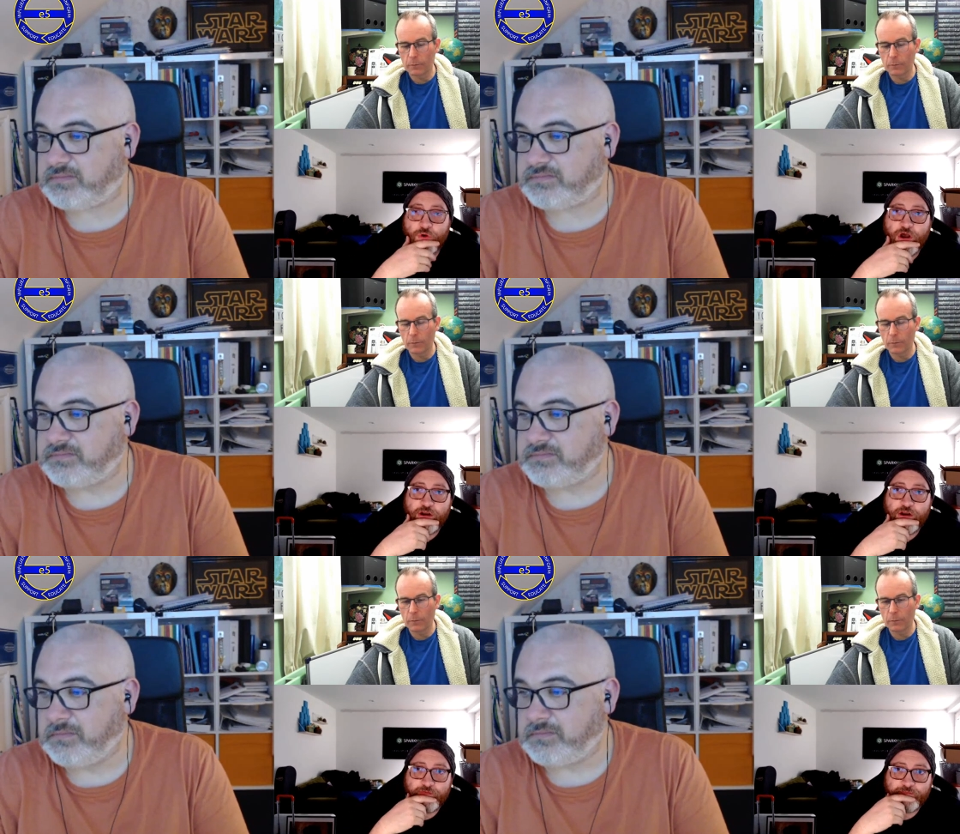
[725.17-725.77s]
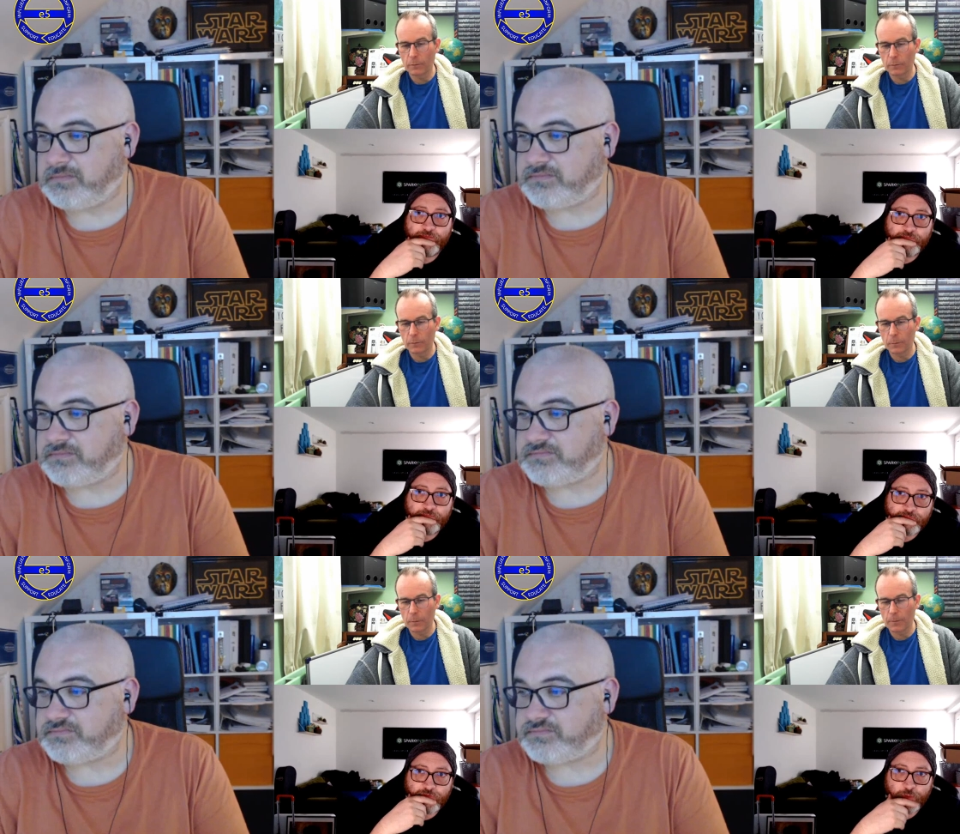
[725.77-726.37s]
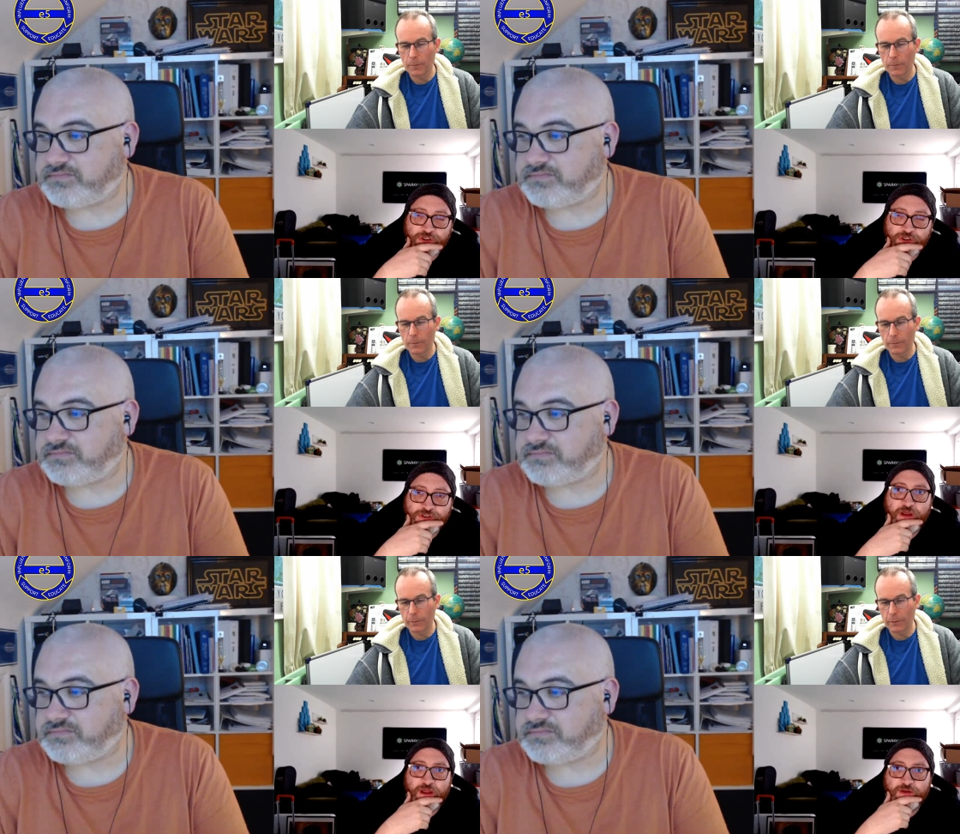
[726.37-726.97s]
Speaker 1: what kind of
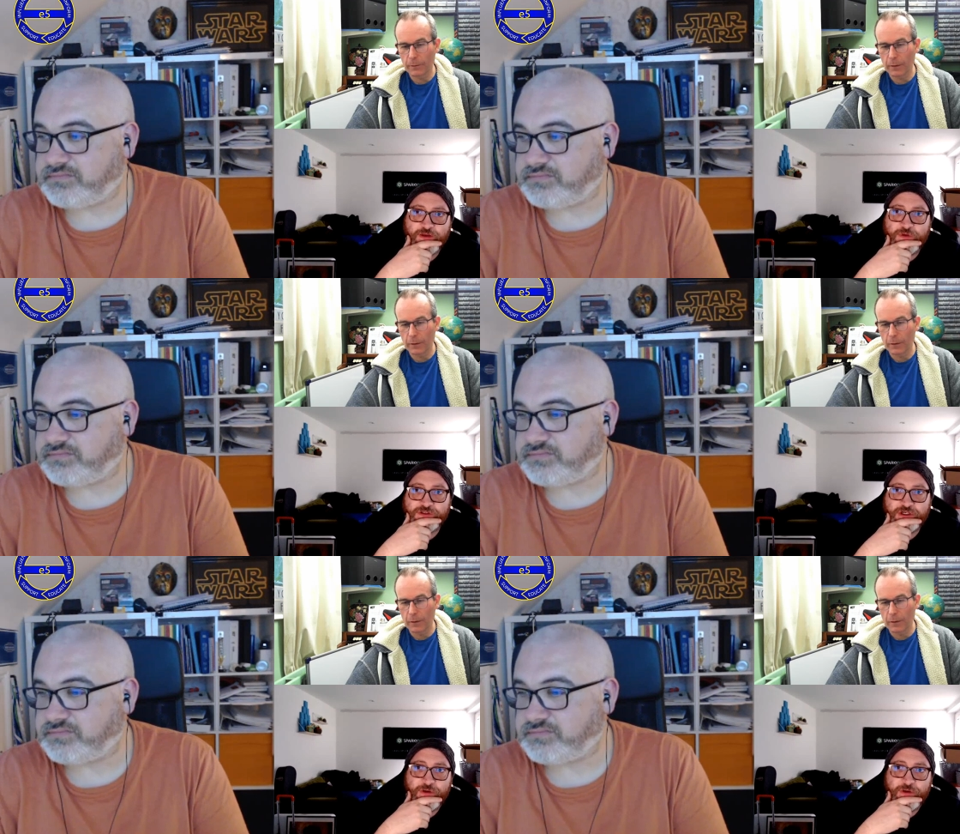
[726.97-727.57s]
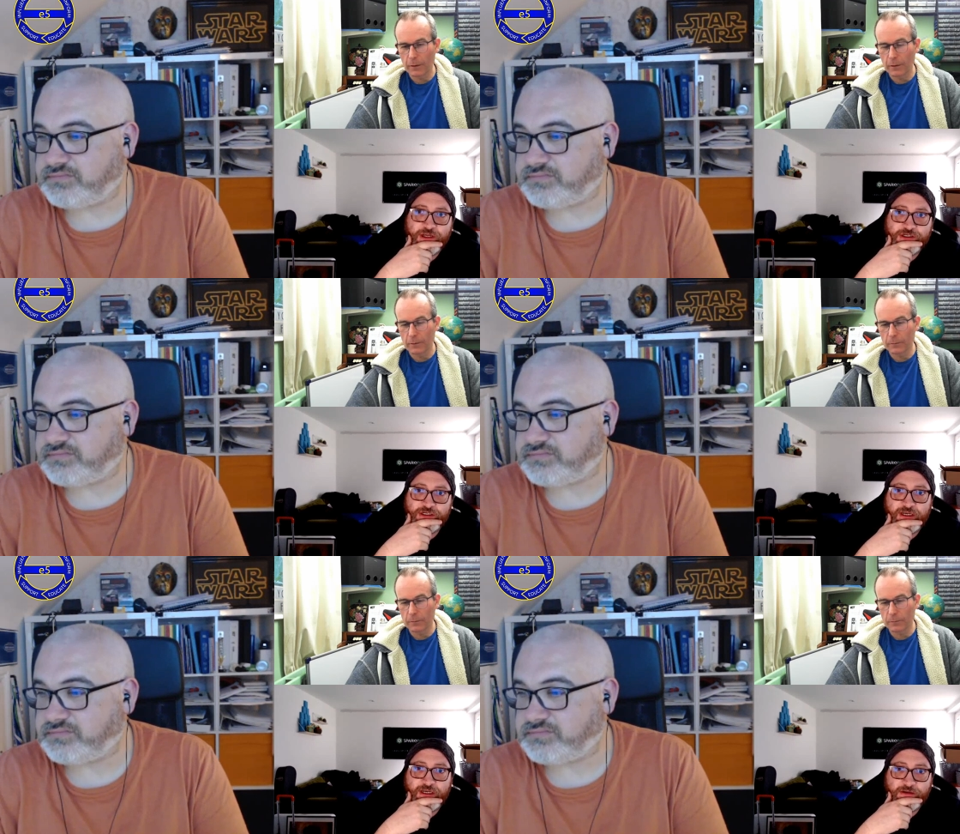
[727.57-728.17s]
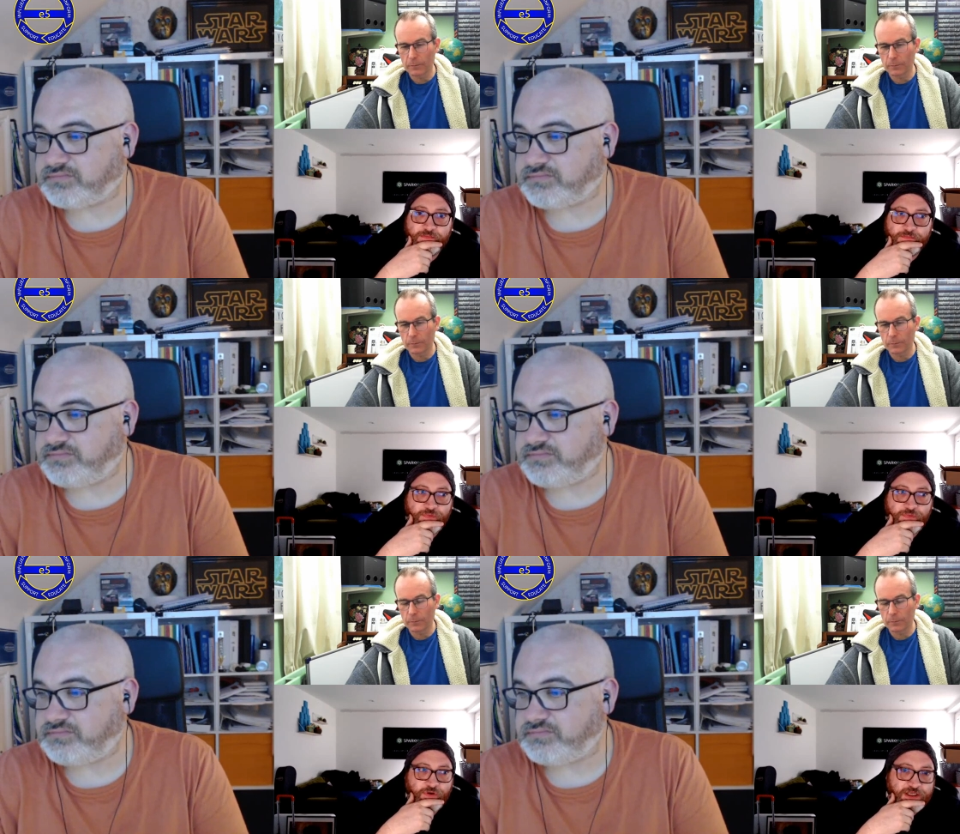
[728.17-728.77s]
options are there to persecute and actually
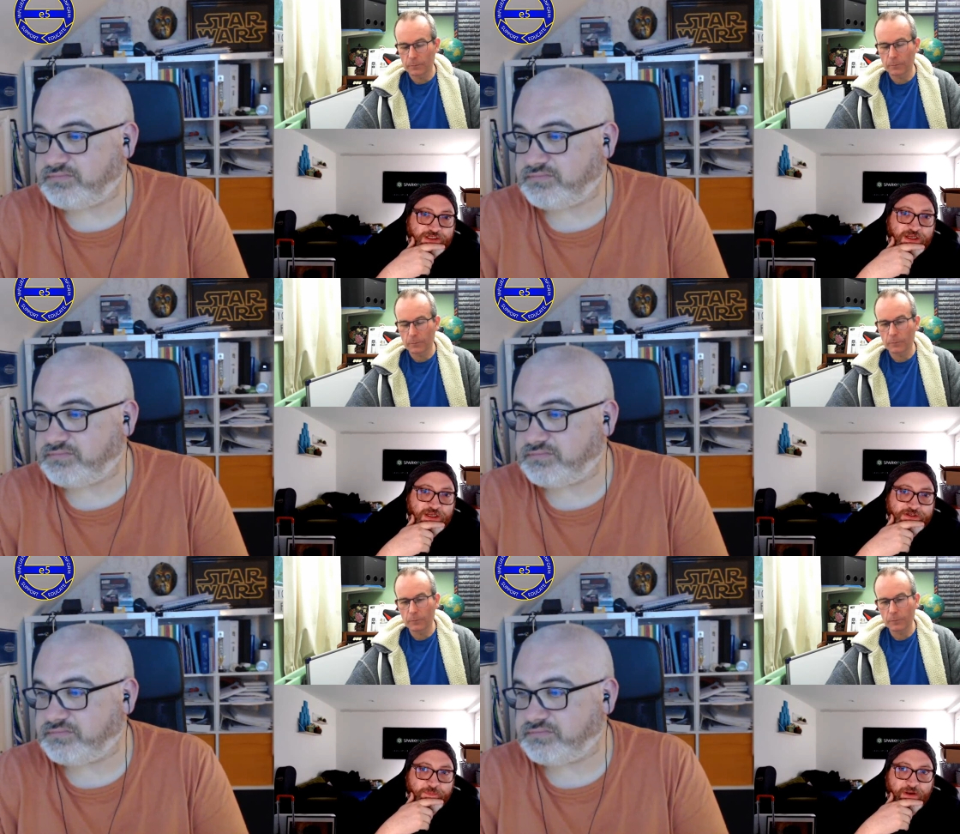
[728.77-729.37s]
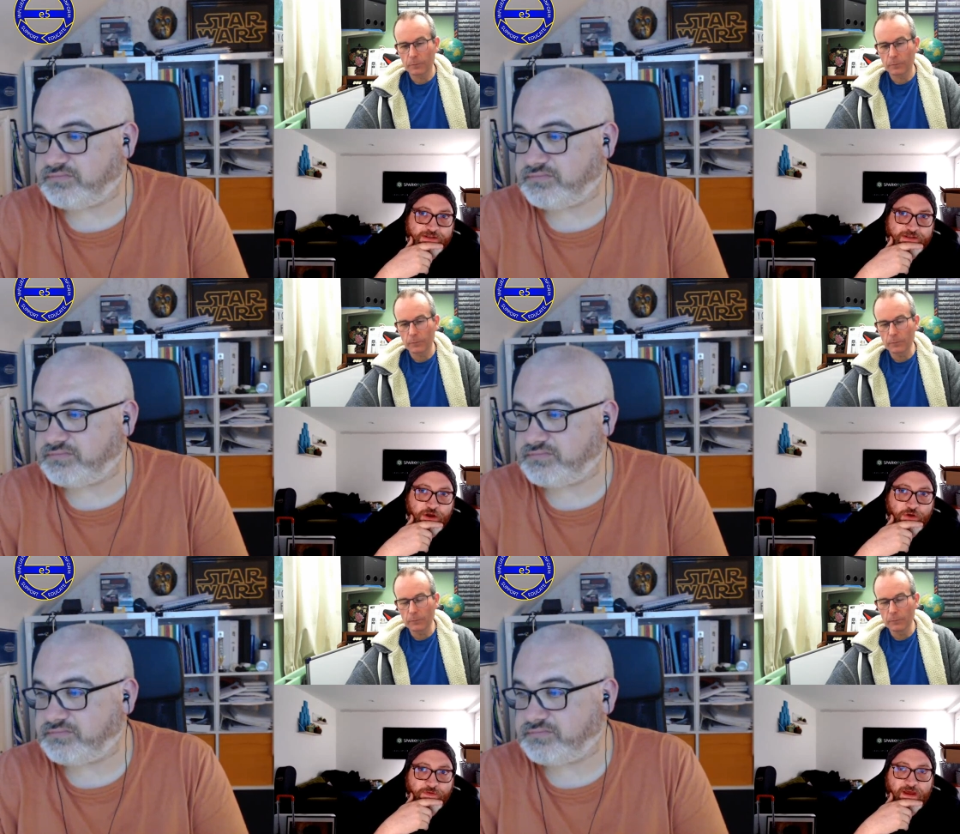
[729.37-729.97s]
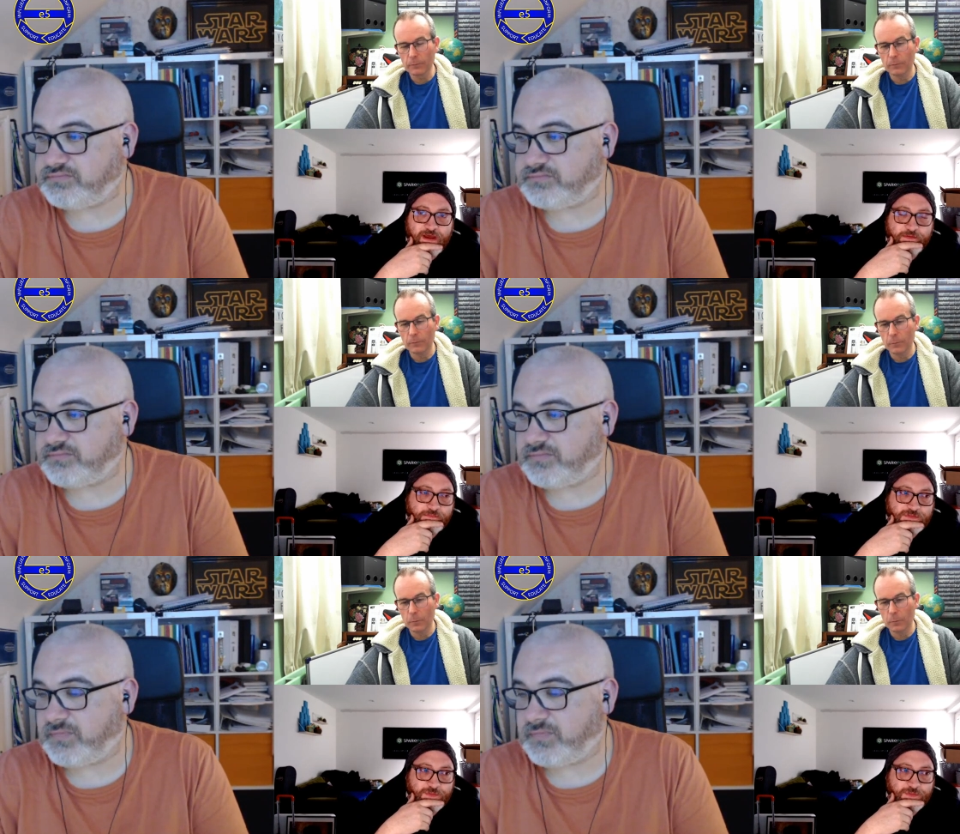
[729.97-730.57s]
put a legislation in place over
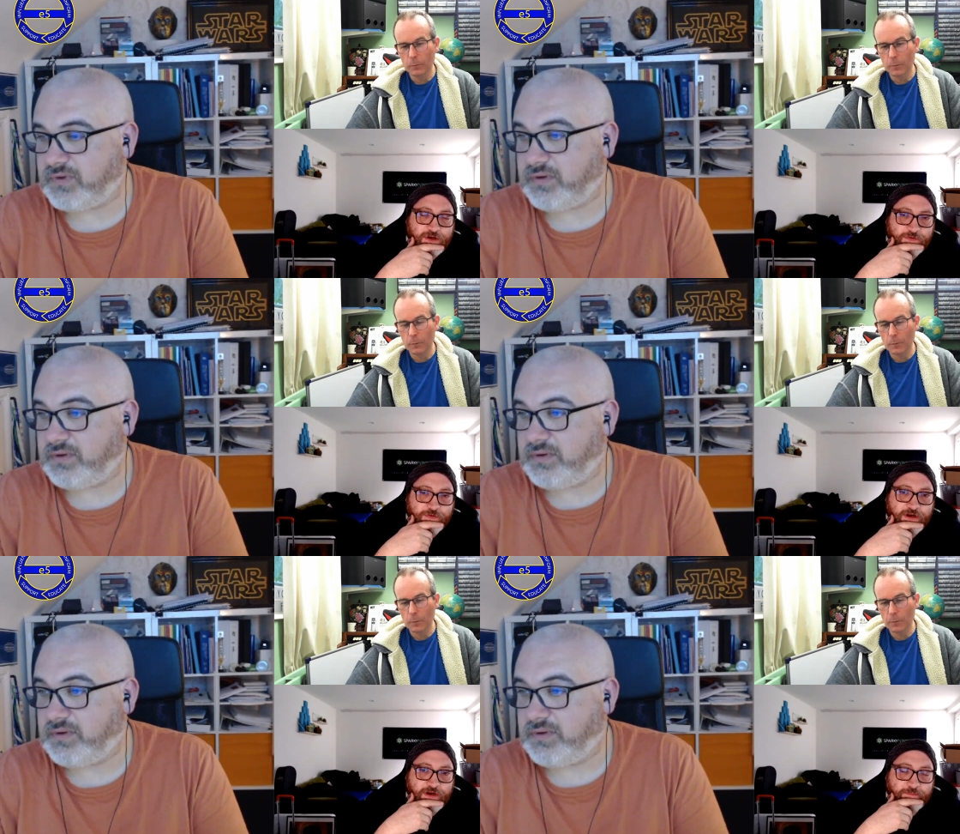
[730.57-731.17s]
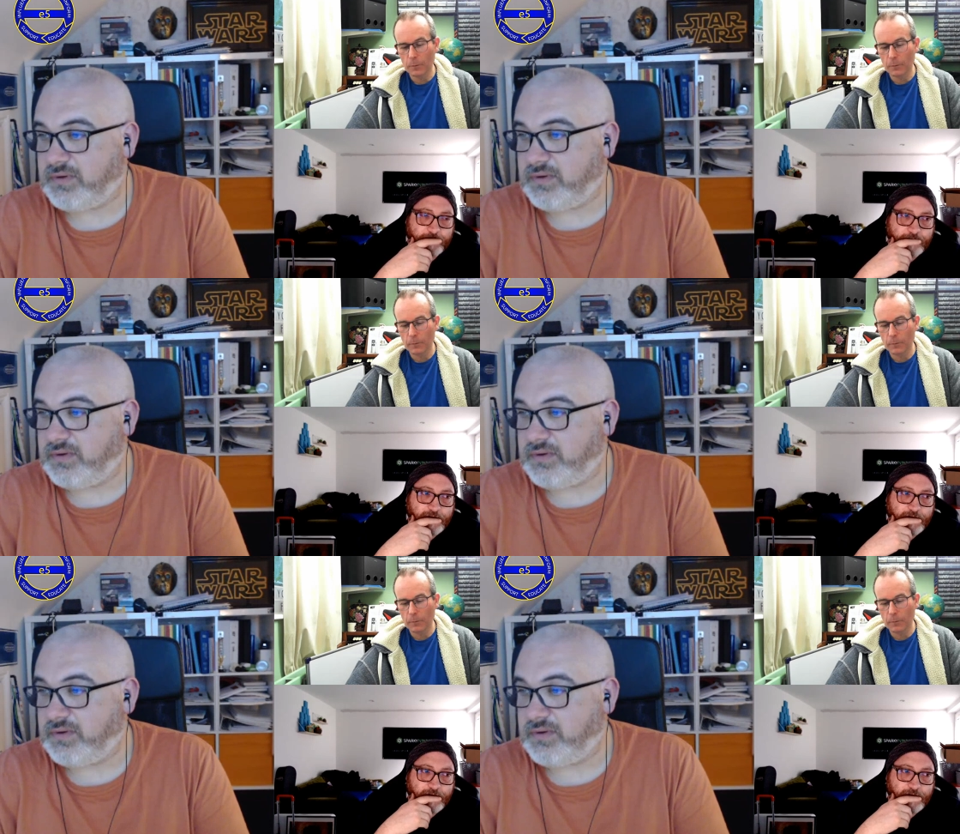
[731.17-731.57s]
that supply authority?